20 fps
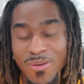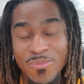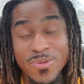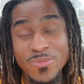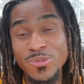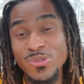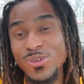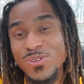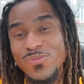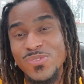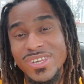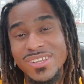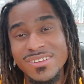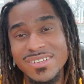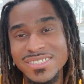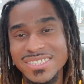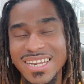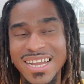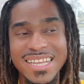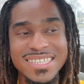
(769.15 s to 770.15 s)
I'm in between
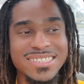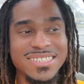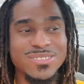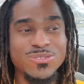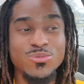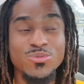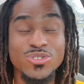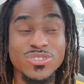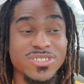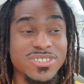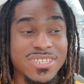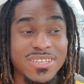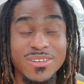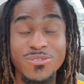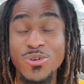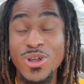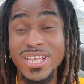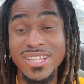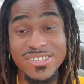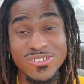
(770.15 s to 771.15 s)
videos and I just was
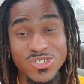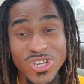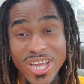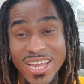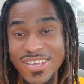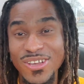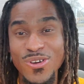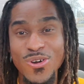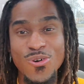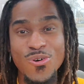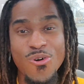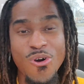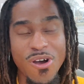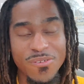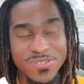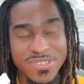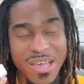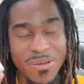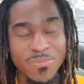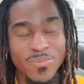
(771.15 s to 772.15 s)
trying to go
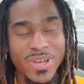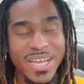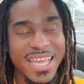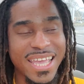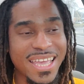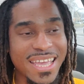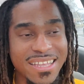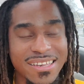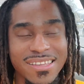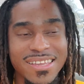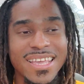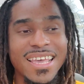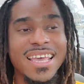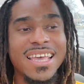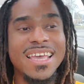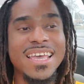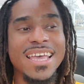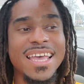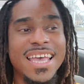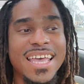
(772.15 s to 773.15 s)
off the top of my head
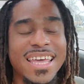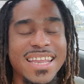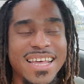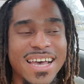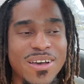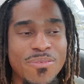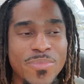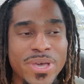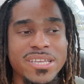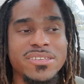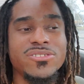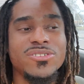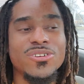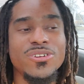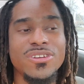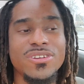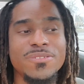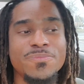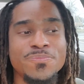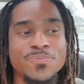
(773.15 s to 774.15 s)
and make
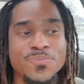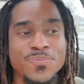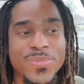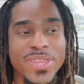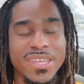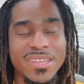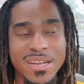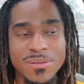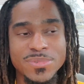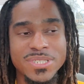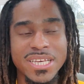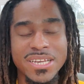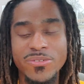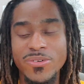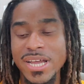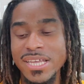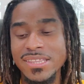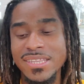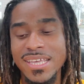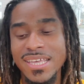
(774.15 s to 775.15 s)
sure that I'm saying the
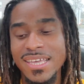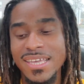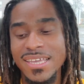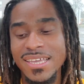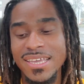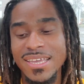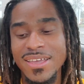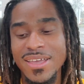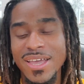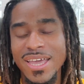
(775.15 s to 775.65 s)
right thing.